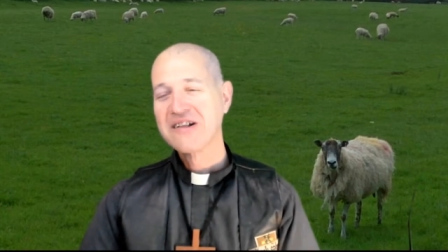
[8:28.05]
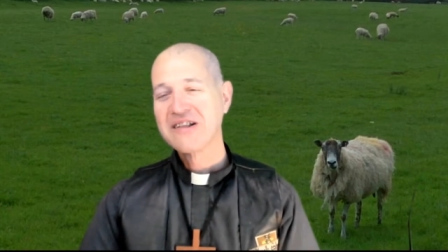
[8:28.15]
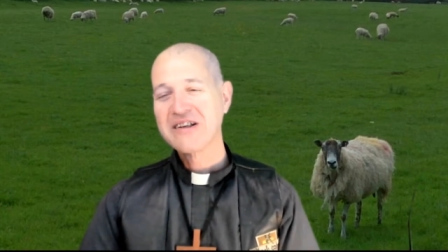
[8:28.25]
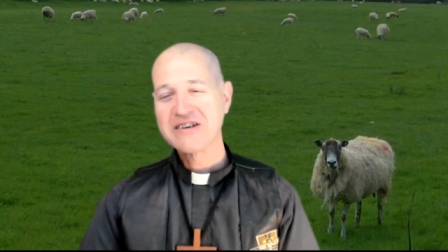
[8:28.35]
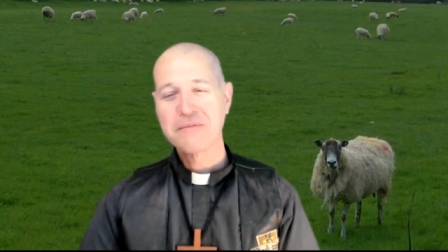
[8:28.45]

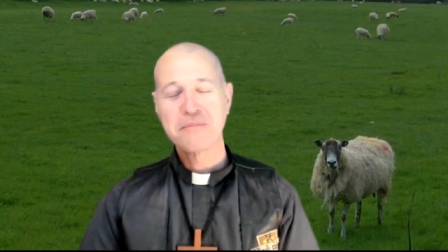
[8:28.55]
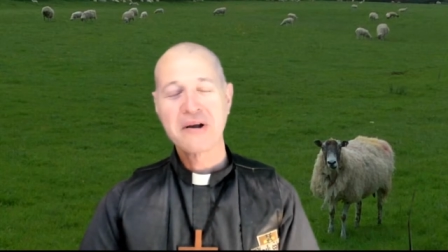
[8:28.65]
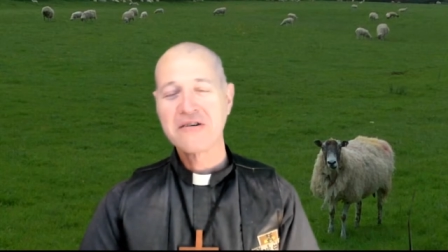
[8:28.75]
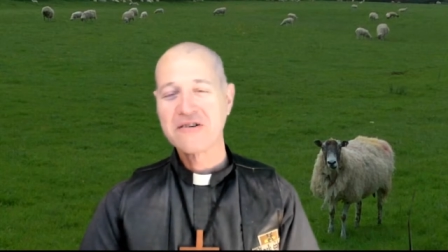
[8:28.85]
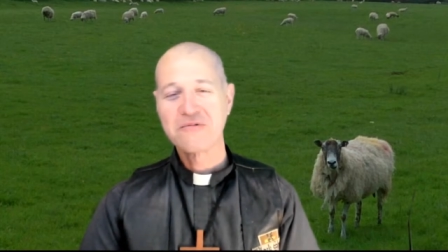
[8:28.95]
Like a
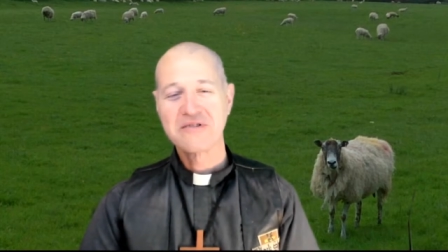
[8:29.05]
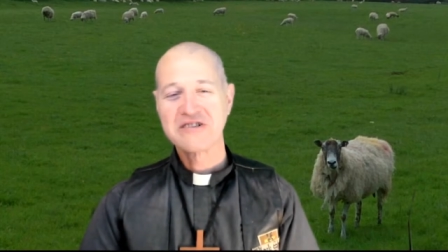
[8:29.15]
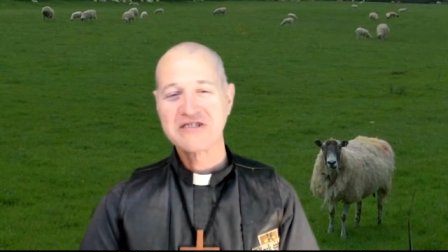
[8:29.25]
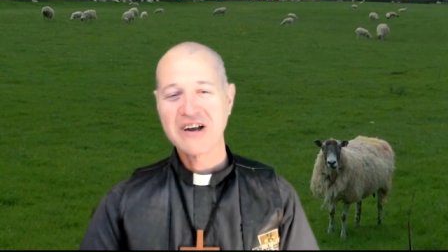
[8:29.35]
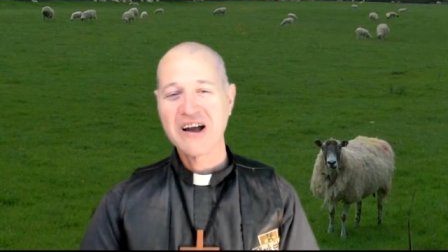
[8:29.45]
parent with a
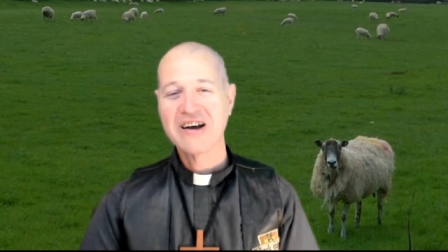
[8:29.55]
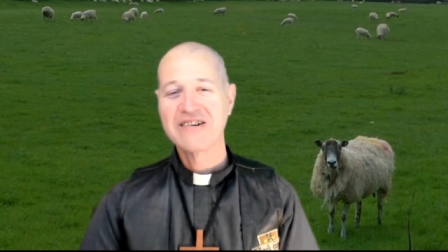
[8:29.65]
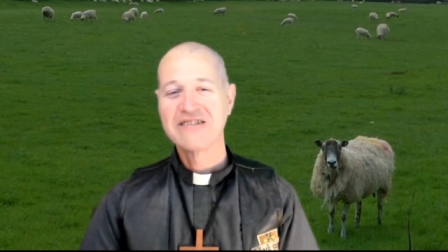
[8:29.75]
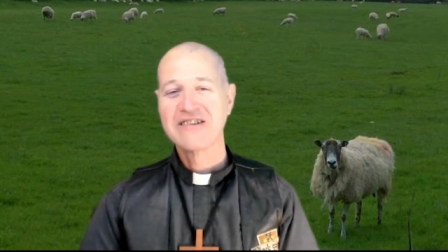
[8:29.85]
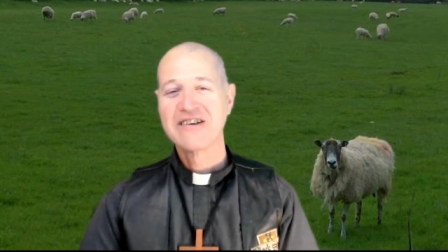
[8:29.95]

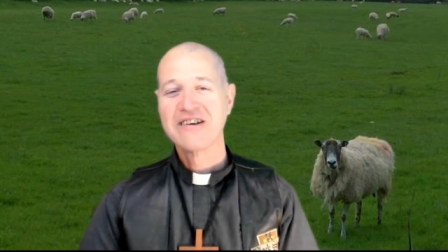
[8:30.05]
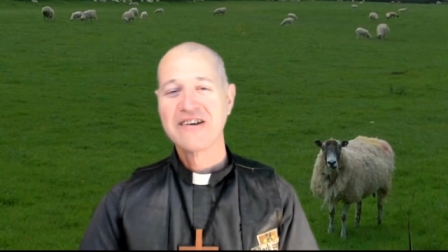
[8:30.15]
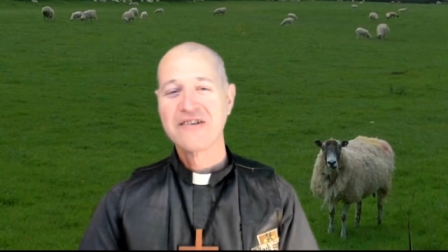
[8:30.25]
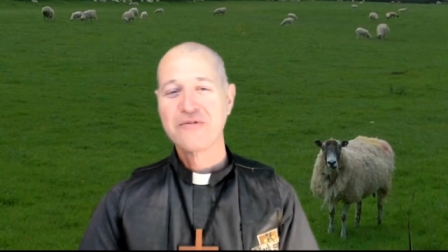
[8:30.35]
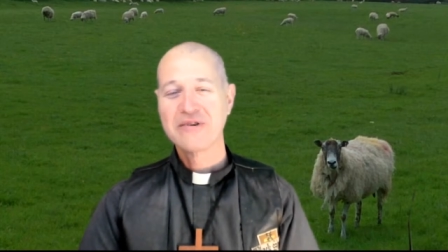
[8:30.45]
child,
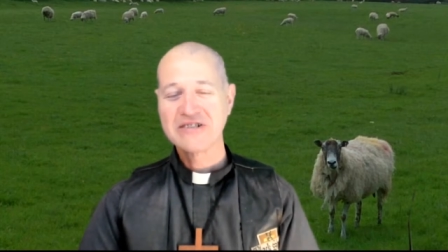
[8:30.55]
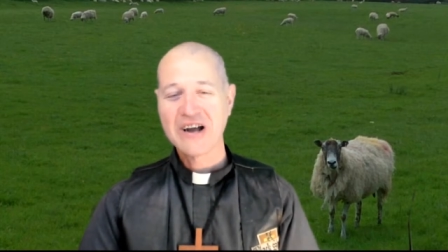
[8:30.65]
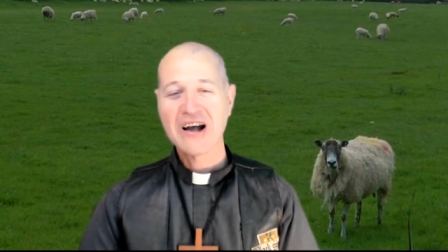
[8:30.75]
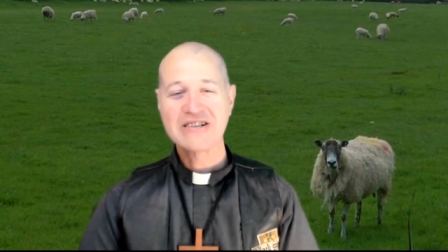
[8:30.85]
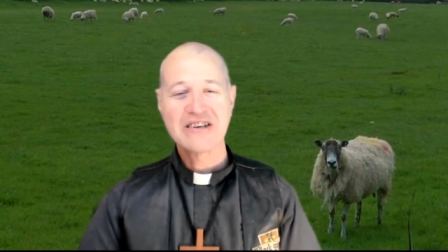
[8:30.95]
when
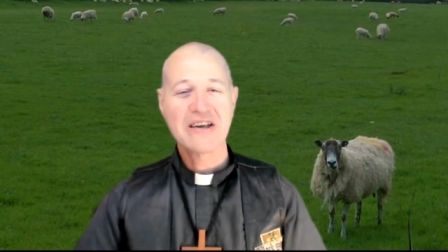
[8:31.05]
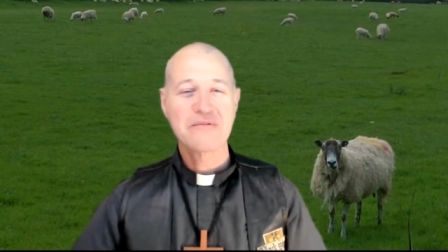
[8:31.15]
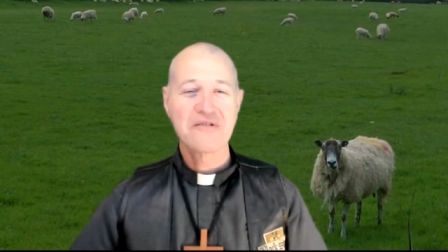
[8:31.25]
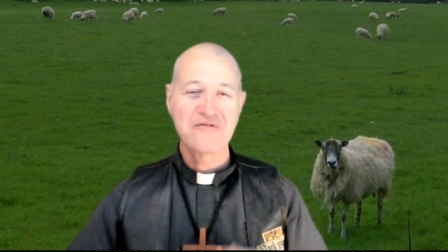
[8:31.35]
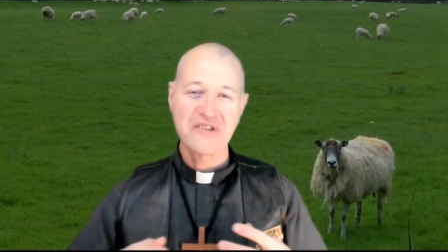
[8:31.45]
God came
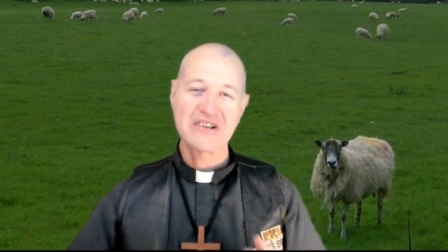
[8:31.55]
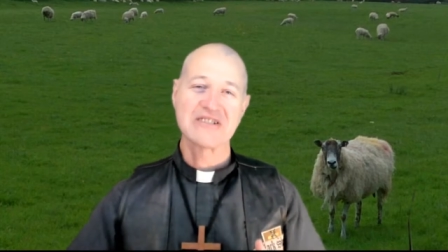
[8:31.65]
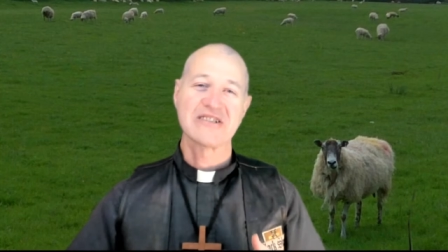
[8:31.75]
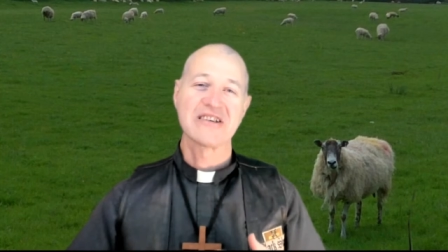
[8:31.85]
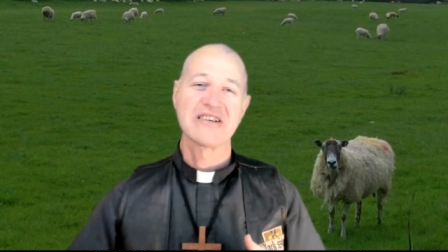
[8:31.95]
to
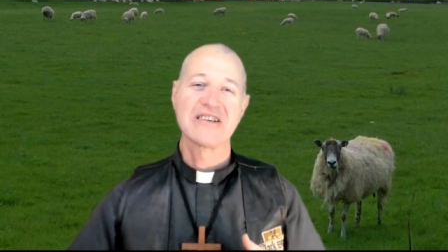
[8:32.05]
fix it,